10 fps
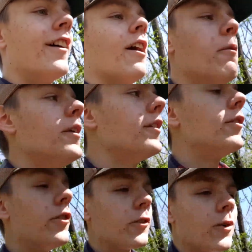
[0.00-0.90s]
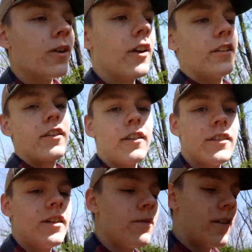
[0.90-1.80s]
I want to do squirrel hunting,
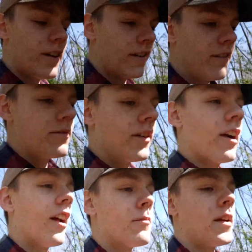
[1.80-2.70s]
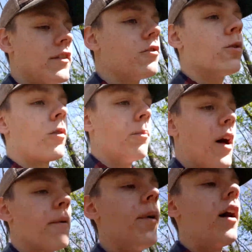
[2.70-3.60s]
see if I can figure out how to make squirrel
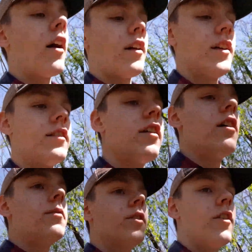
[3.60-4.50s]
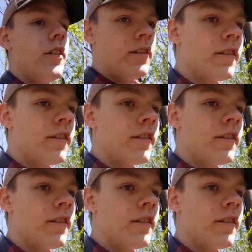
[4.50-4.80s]
pot pie, because I love cooking,